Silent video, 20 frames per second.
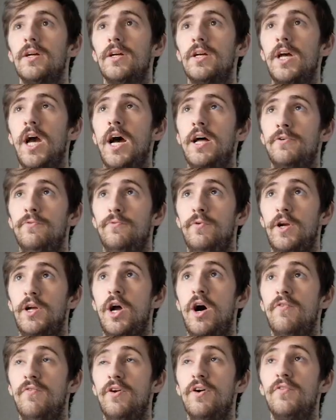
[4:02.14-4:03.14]
can
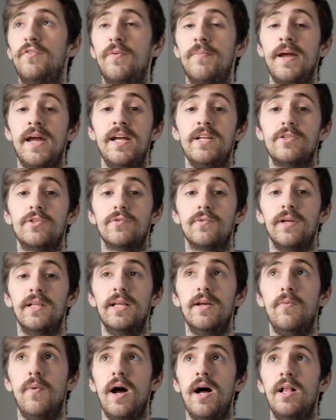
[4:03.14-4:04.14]
recover from hits
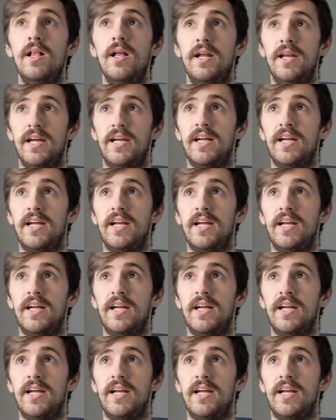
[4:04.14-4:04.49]
really well and it